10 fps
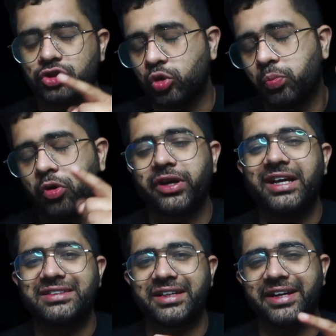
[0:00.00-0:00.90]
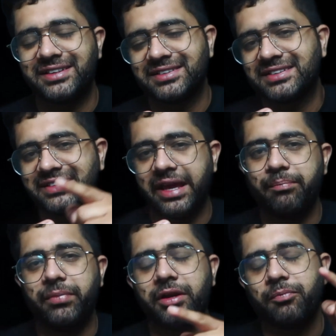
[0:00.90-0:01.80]
to protest against the
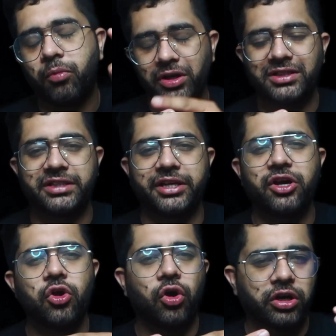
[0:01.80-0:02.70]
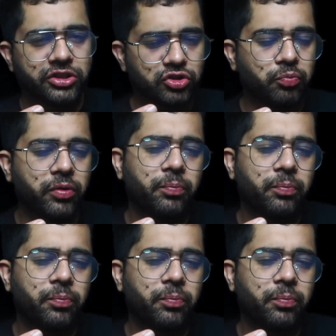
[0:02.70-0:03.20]
same bill policy. Okay, so